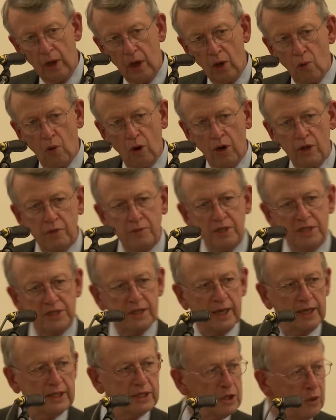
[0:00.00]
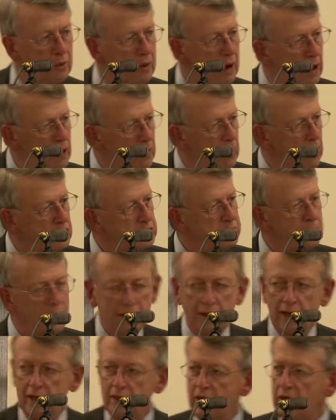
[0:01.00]
One of the mistakes the railroads
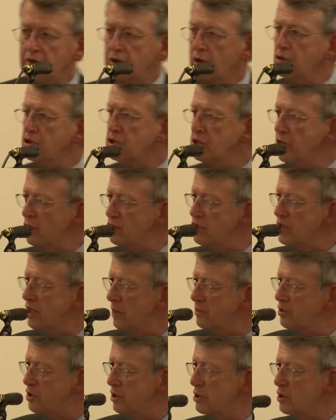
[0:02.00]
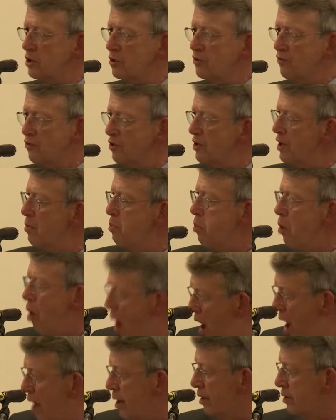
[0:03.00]
made, they thought there was no substitute for their
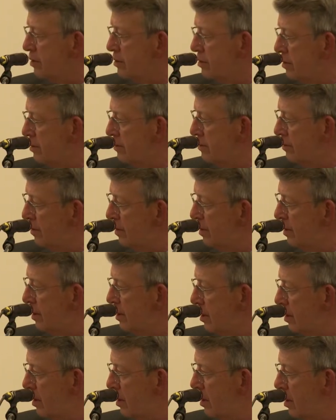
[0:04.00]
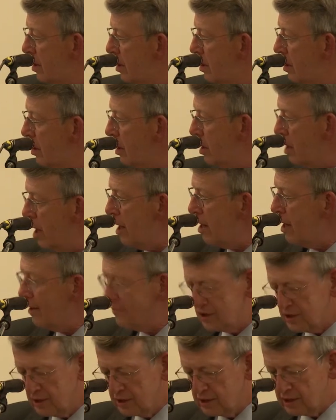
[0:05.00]
product. A lot of
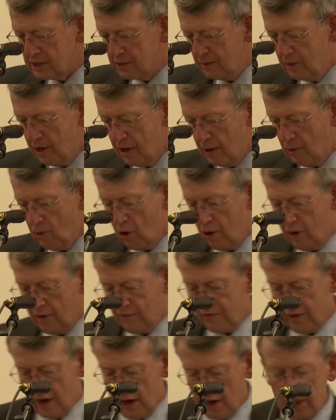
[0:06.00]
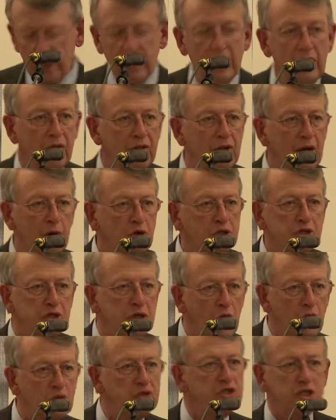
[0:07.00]
us in the seminary world have thought there was
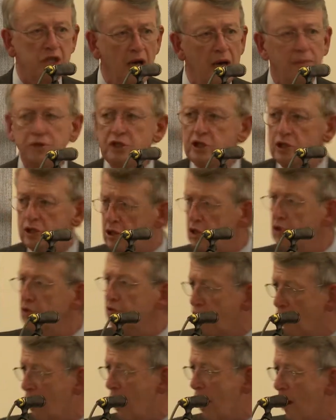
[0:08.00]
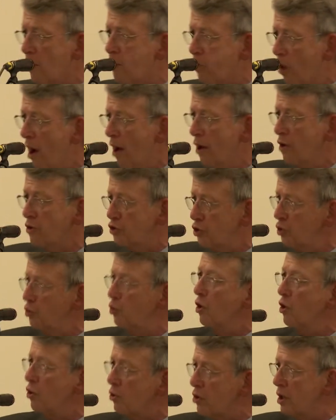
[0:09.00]
no substitute for our product. You
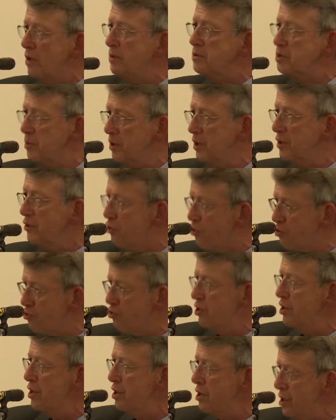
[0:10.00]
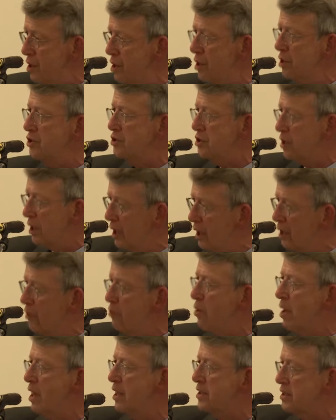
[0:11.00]
will come spend 3 years
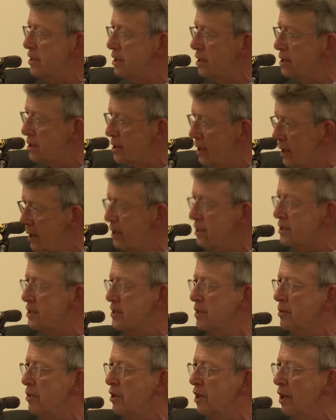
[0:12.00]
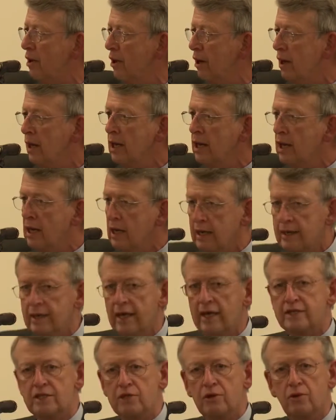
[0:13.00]
in residence in a seminary, and
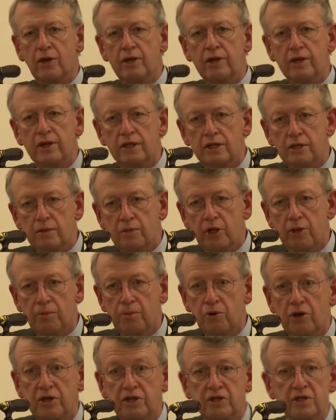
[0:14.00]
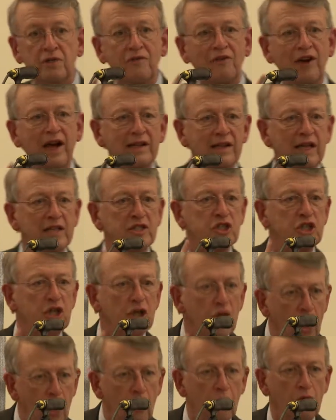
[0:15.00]
that's the way you get to be a priest. In fact, that's
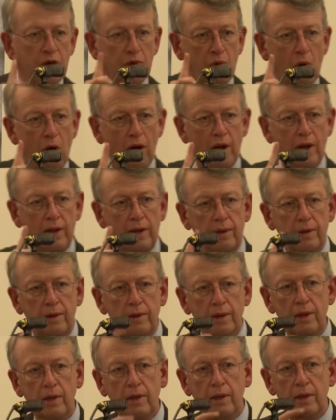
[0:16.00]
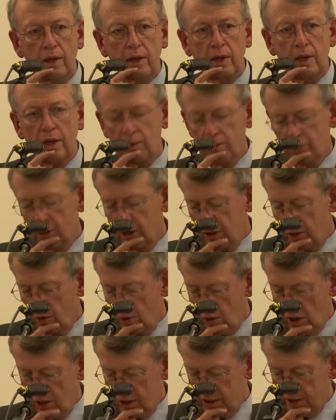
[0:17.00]
the only way. But the
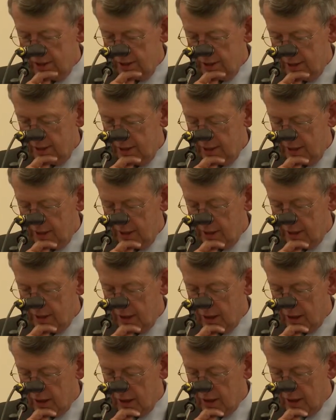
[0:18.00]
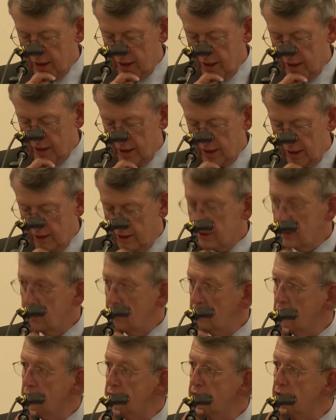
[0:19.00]
world is teaching us, the church is teaching us a
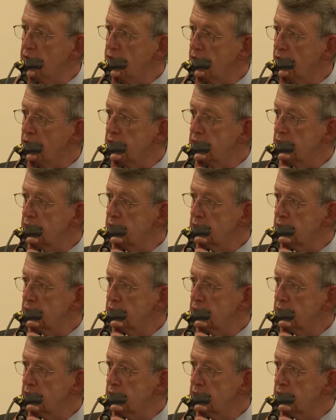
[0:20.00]
little different.